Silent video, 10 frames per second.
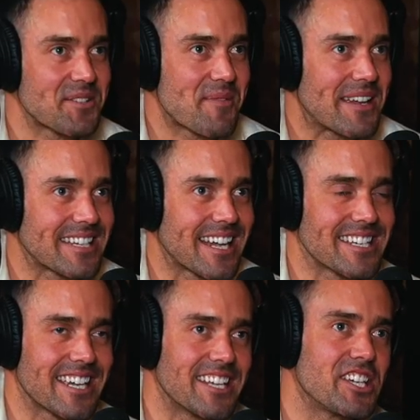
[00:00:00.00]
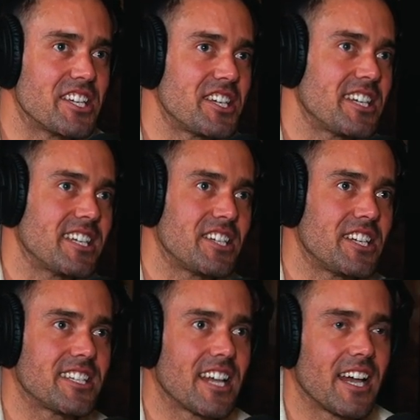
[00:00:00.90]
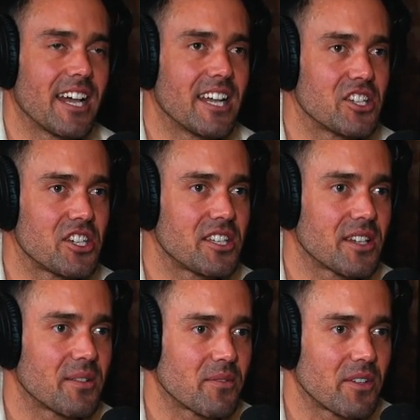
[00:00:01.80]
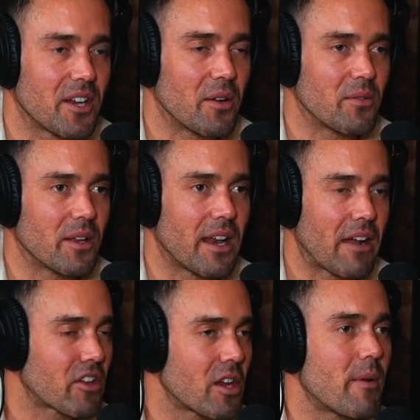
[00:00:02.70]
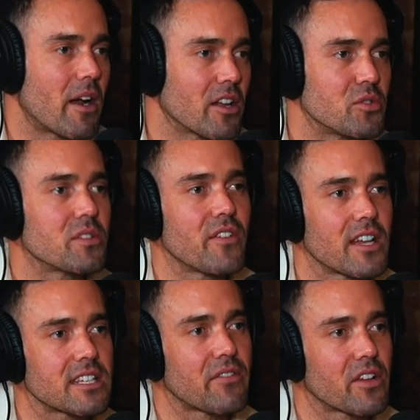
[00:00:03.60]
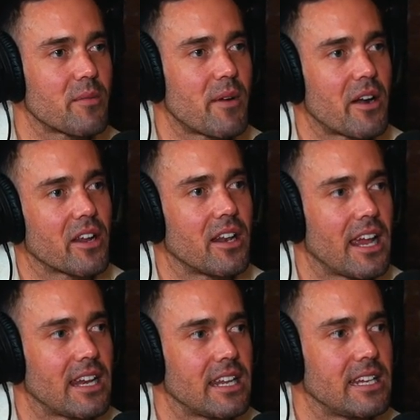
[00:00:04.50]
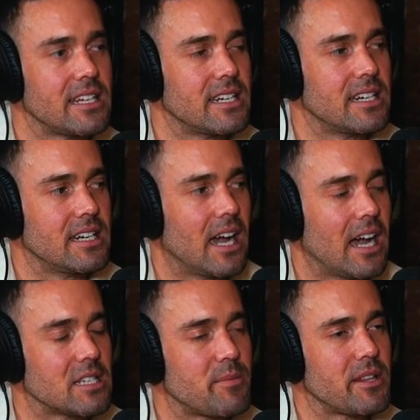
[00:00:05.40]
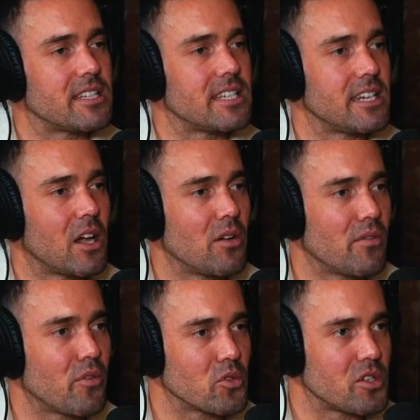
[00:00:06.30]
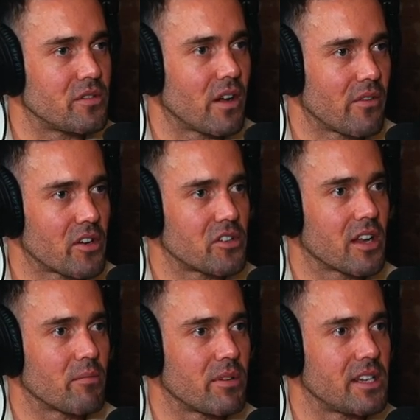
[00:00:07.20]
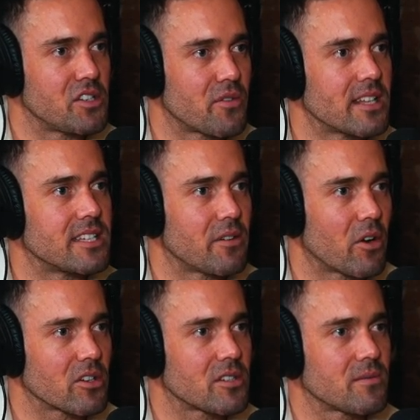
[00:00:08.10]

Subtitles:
amazing, actually. Right. And she's a you know, an African American. She was the first African American lady to be the CEO of a Fortune 500 company. She ran Xerox.